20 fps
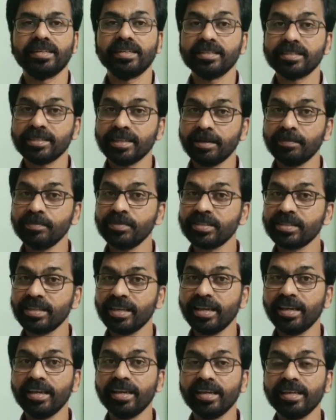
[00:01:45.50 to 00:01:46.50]
Some
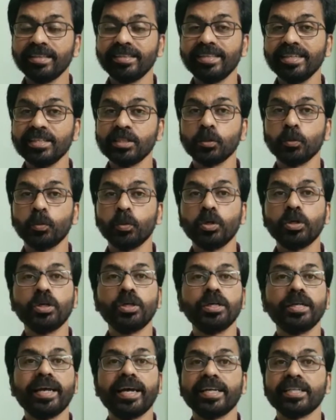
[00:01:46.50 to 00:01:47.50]
say this
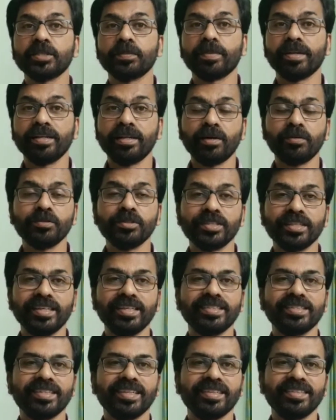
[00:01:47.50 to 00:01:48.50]
word as
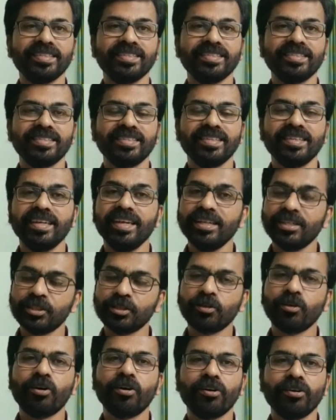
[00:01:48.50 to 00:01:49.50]
pronunciation. It's
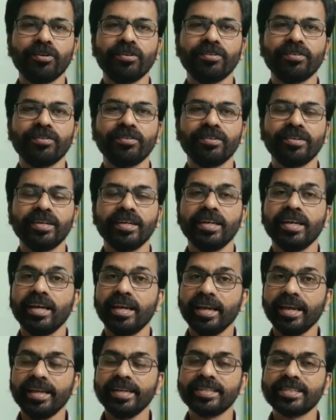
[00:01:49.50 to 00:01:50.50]
wrong.
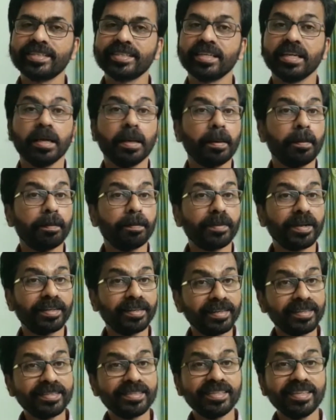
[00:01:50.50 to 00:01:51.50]
It's
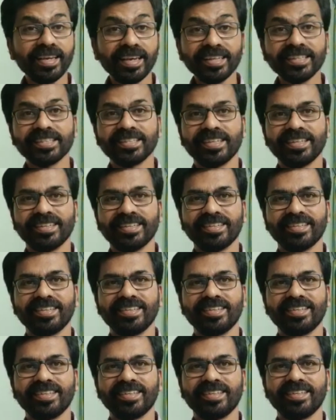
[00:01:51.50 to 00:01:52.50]
pronunciation.
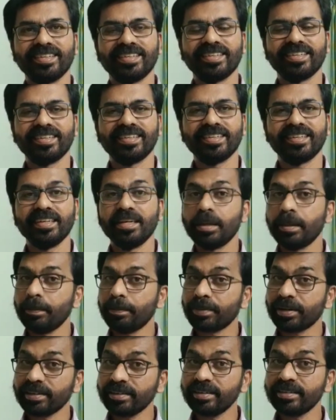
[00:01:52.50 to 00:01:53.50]

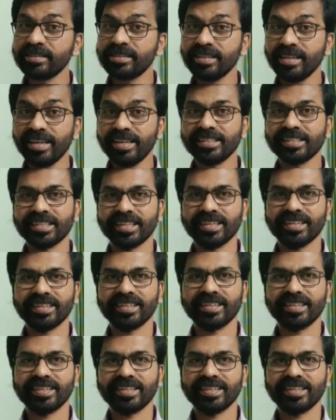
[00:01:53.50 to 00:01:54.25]
Pronunciation.